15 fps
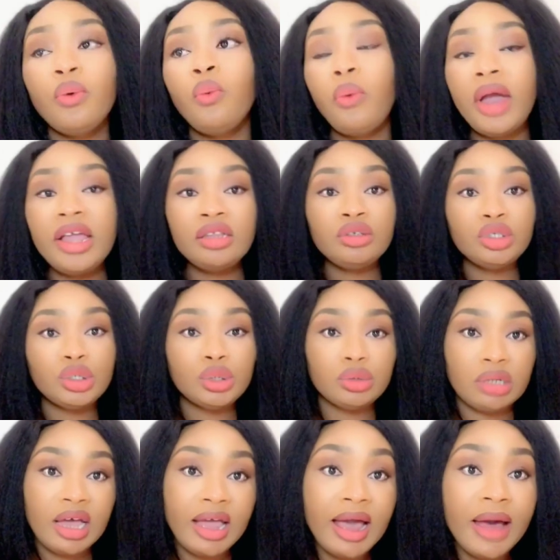when should
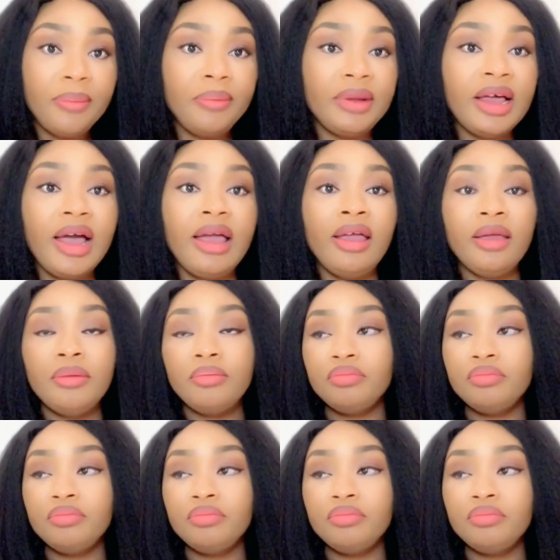I apply?